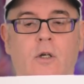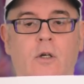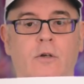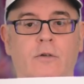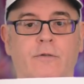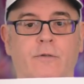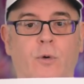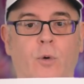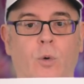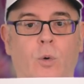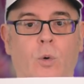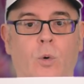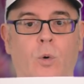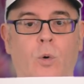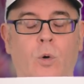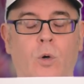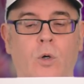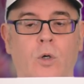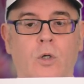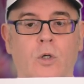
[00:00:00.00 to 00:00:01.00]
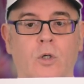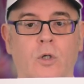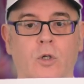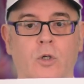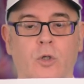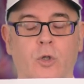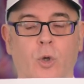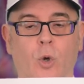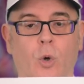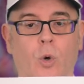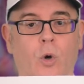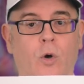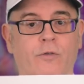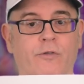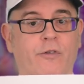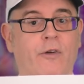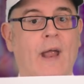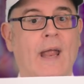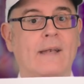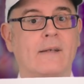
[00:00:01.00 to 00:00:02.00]
for your
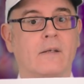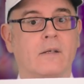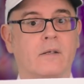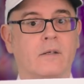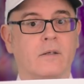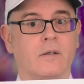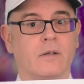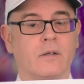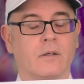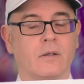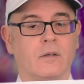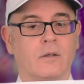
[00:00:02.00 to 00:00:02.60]
friend.